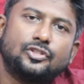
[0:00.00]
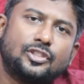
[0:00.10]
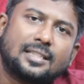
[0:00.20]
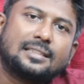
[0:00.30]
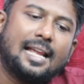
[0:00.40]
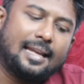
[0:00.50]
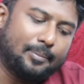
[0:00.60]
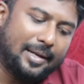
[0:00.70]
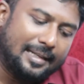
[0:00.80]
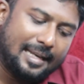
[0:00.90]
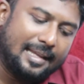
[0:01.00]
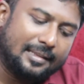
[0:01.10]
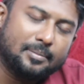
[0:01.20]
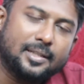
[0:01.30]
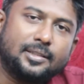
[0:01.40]
just like by delaying
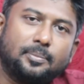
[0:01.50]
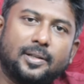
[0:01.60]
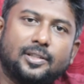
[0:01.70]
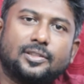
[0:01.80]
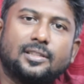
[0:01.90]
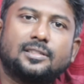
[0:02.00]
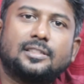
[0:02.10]
the mercy petitions,